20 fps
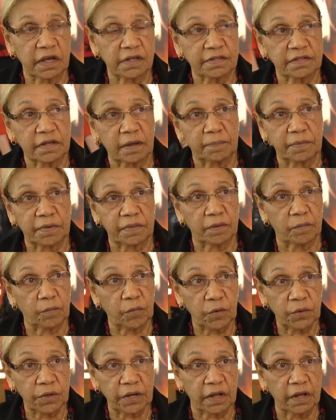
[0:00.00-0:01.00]
gets up in the
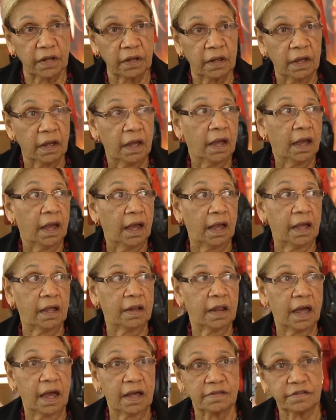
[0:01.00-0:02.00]
morning
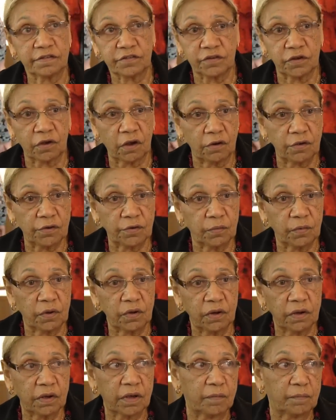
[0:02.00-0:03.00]
and has to go to
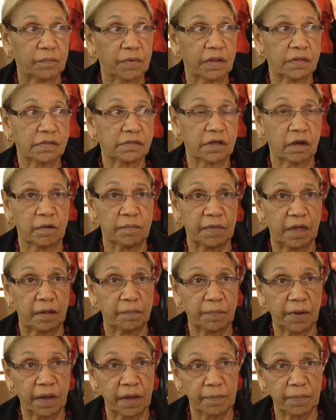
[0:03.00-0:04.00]
work and brings home
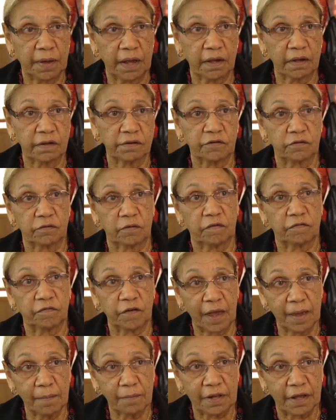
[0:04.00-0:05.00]
that pay packet to a
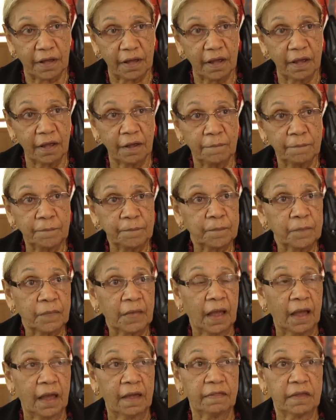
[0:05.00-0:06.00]
family,
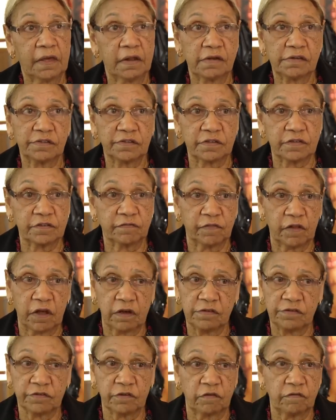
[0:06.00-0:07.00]
and then it just
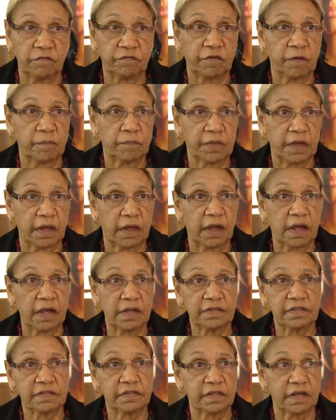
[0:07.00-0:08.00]
flows on from there.
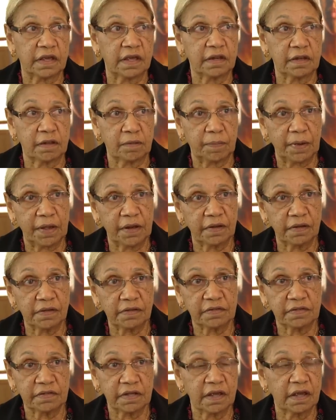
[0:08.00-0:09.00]
It's the
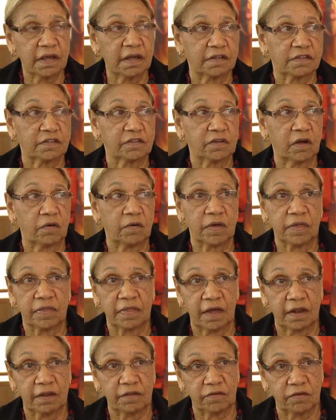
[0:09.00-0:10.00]
independency, it's knowing
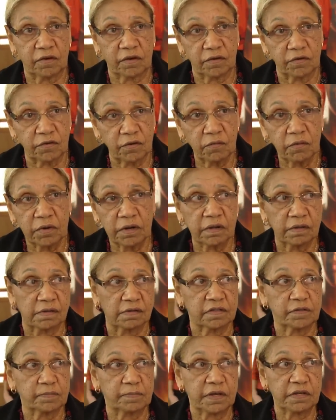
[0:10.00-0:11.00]
that you can do it,
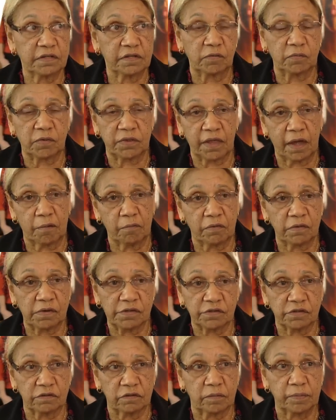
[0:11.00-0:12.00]
and especially with
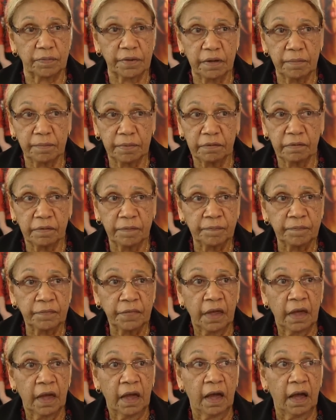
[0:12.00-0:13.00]
Aboriginal people.
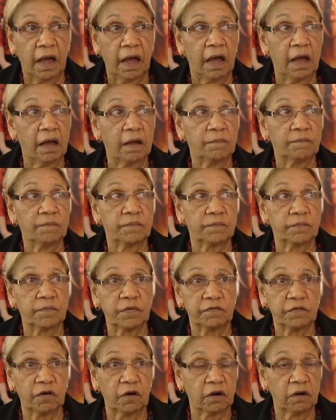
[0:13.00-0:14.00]

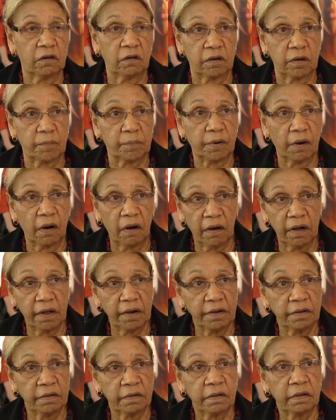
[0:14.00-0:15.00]
We've got a lot of pride.